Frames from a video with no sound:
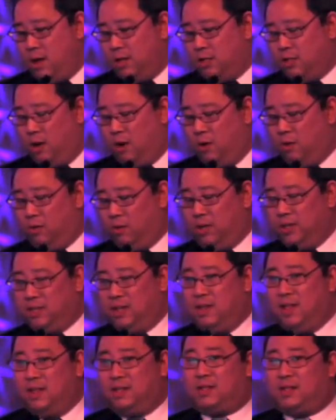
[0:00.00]
So it's
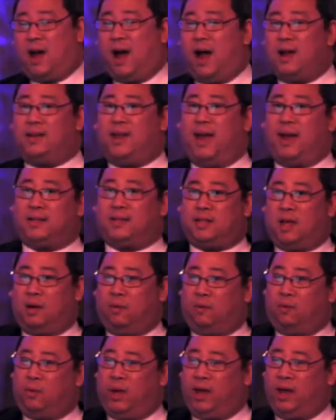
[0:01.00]
in this context
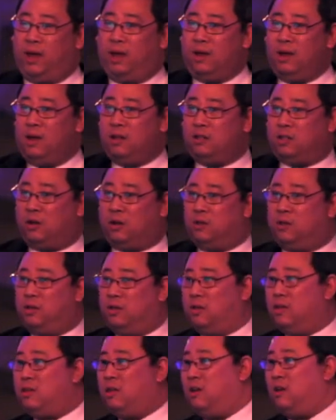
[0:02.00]
that we turn to
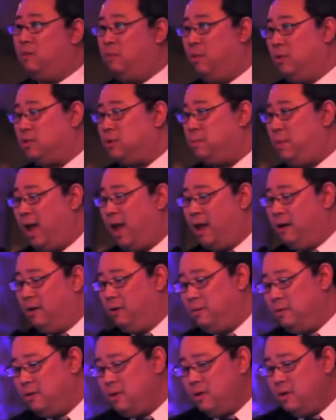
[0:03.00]
the Thunderbolts panel.